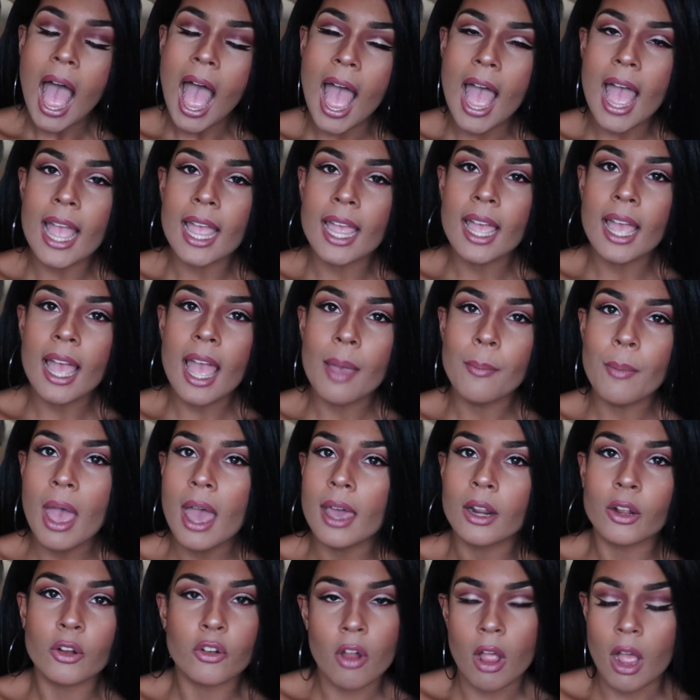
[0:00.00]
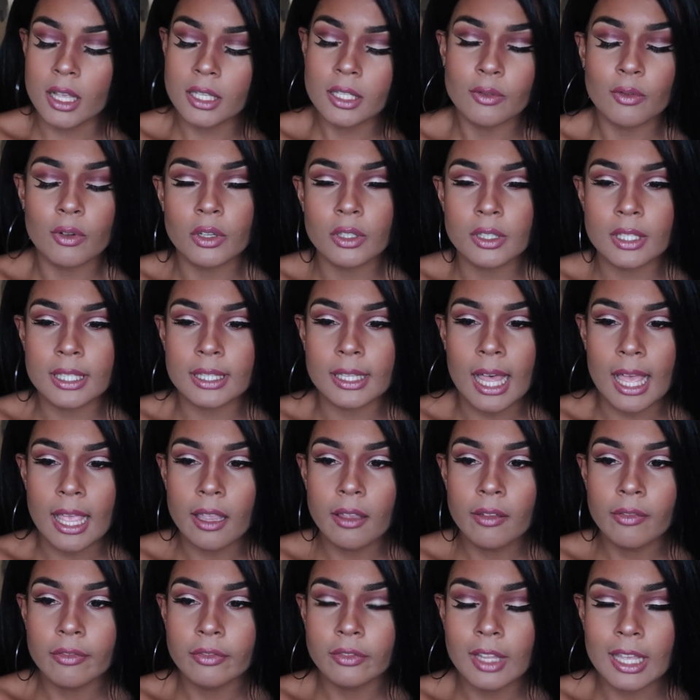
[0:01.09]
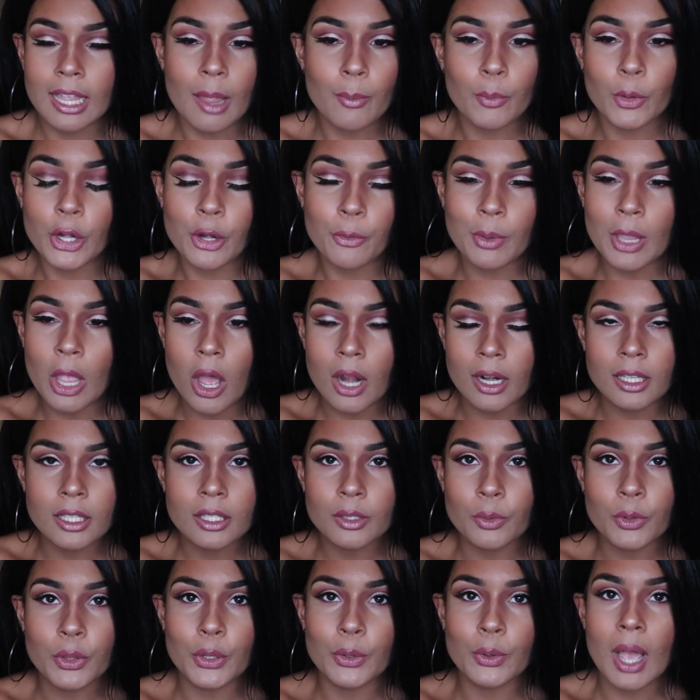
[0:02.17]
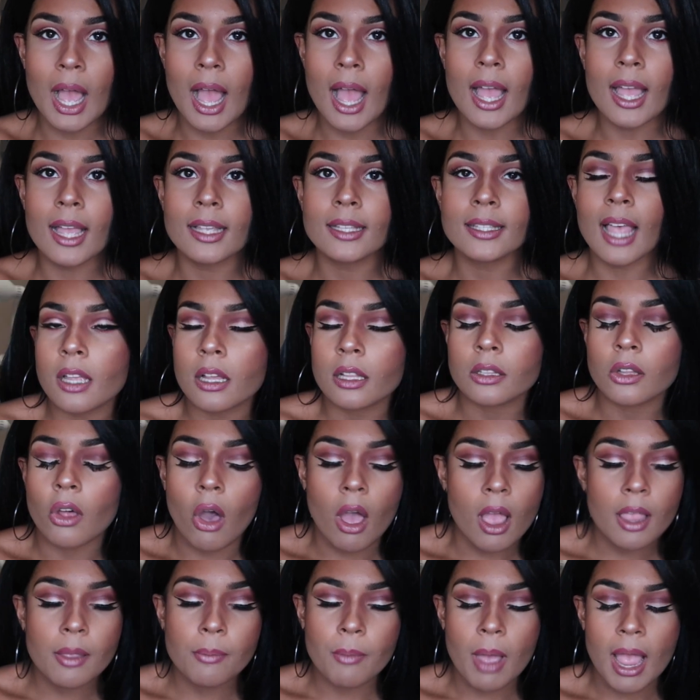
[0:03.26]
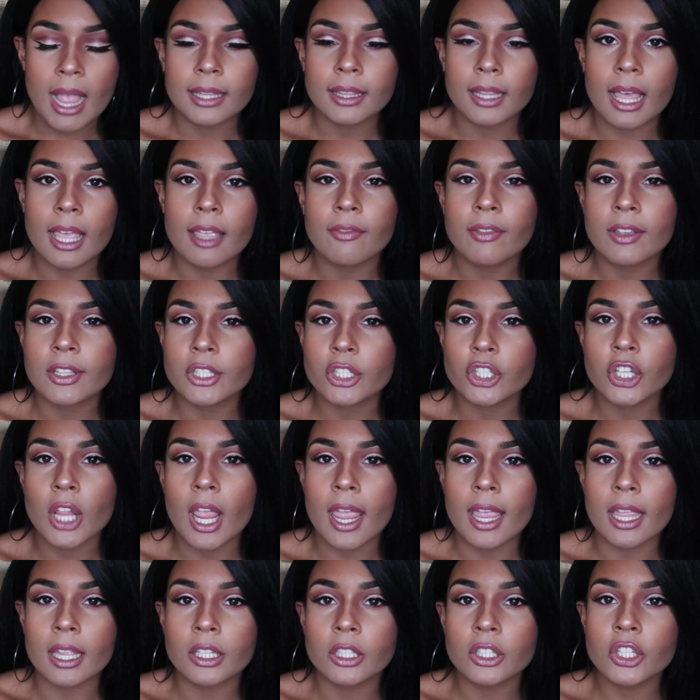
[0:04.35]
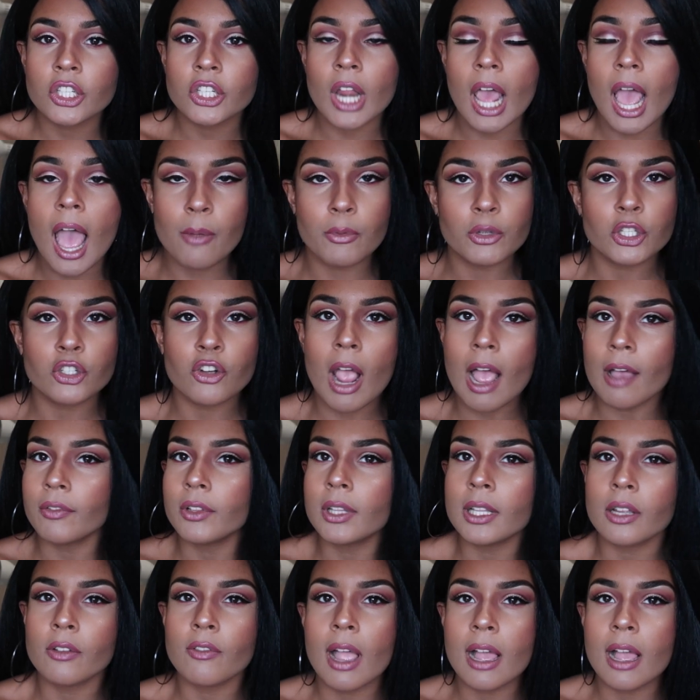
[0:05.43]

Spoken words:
I am at a crossroads in life. Like, I'm gonna be honest with you guys. A lot in my life has changed. I was traveling